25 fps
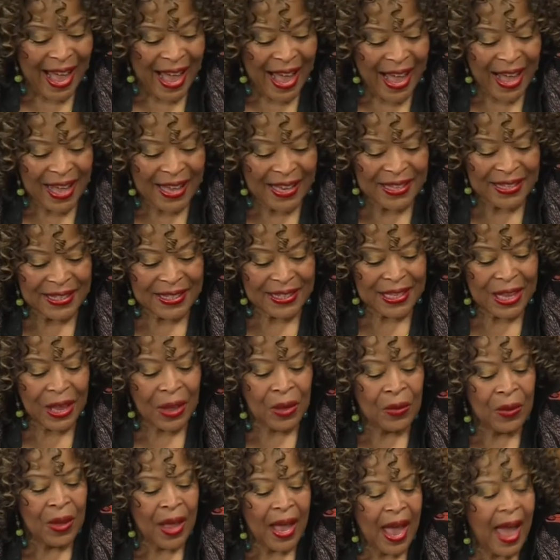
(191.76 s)
Uh,
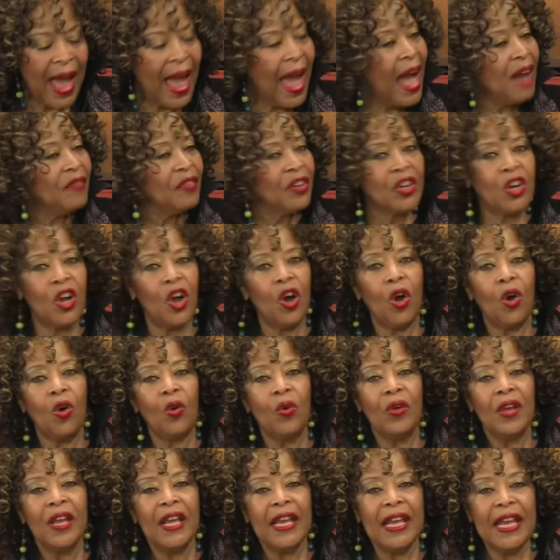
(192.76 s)
so have a
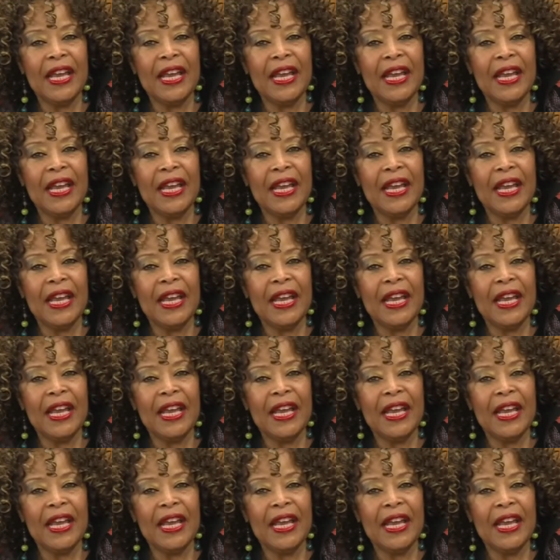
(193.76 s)
goal.